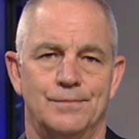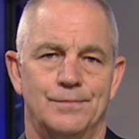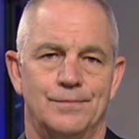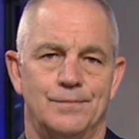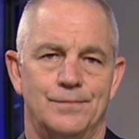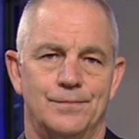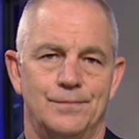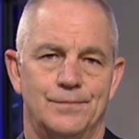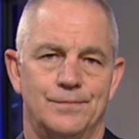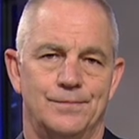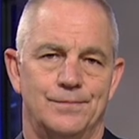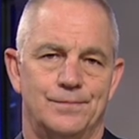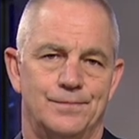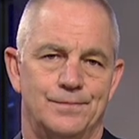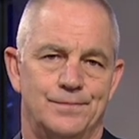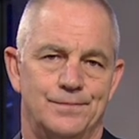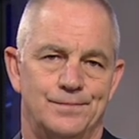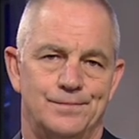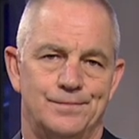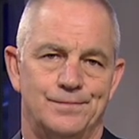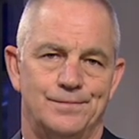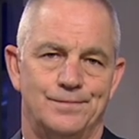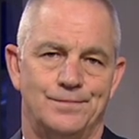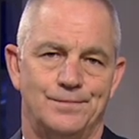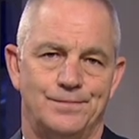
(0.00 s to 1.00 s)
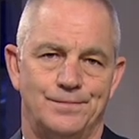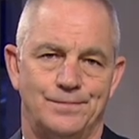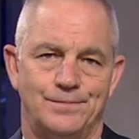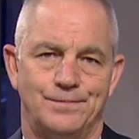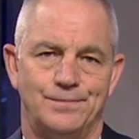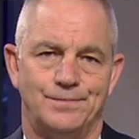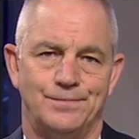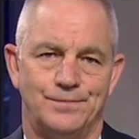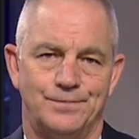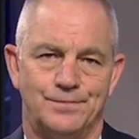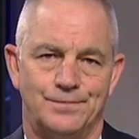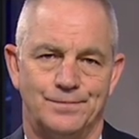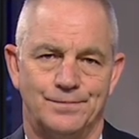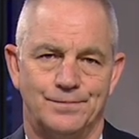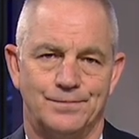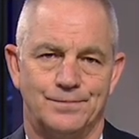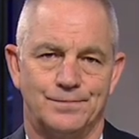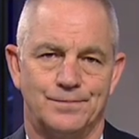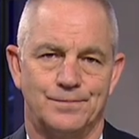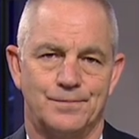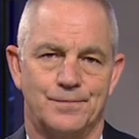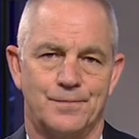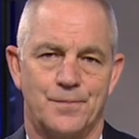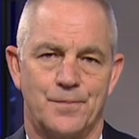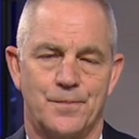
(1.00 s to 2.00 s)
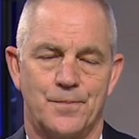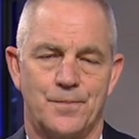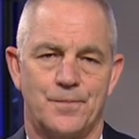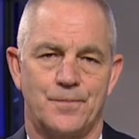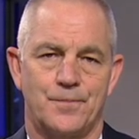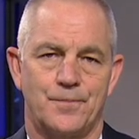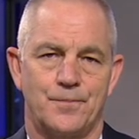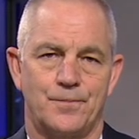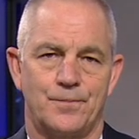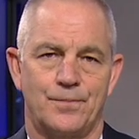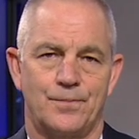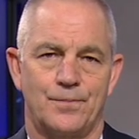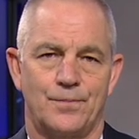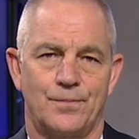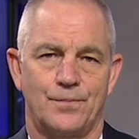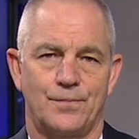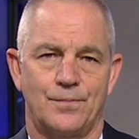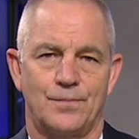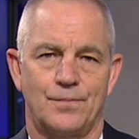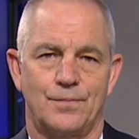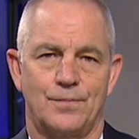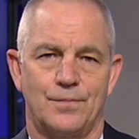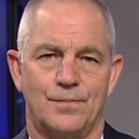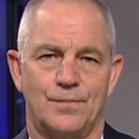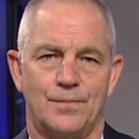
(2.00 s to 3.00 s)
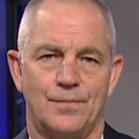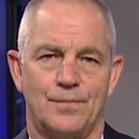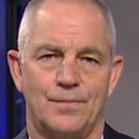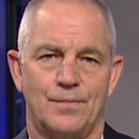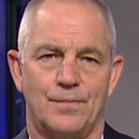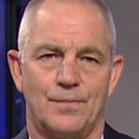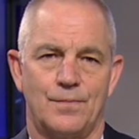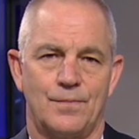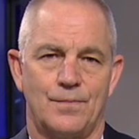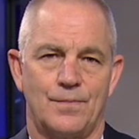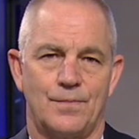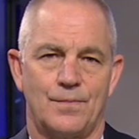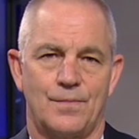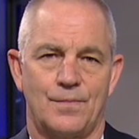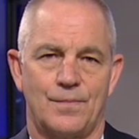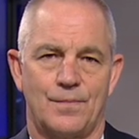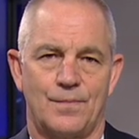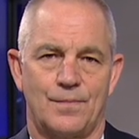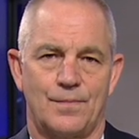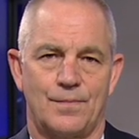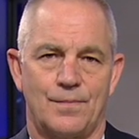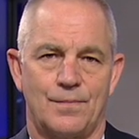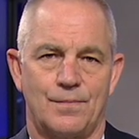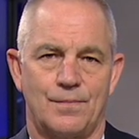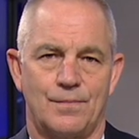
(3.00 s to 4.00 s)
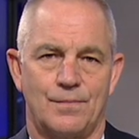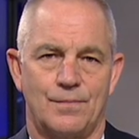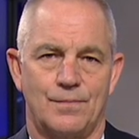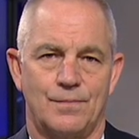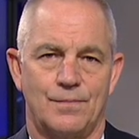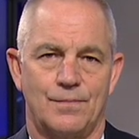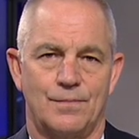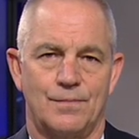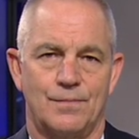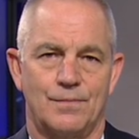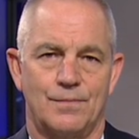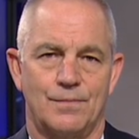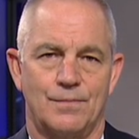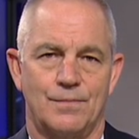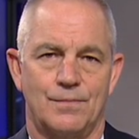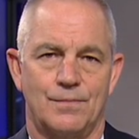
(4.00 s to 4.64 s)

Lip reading: No words are spoken by the person on screen.